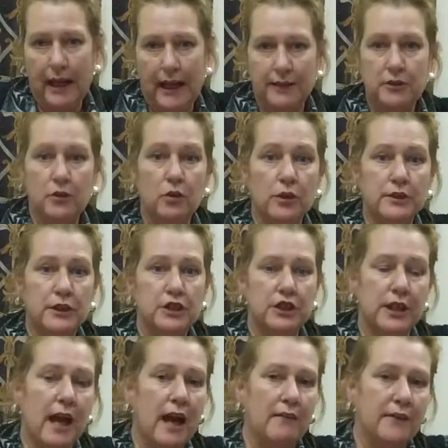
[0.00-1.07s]
and nor did
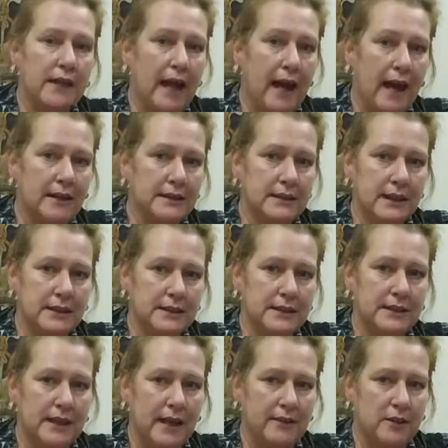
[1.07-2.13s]
she have the
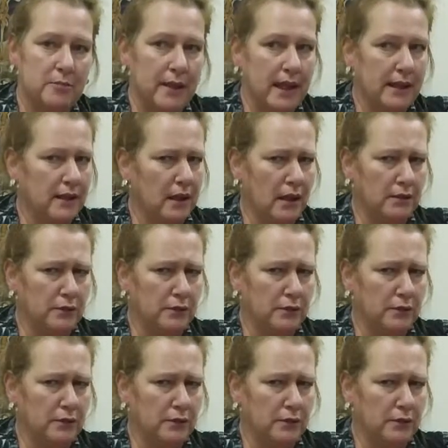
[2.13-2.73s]
assets that the bank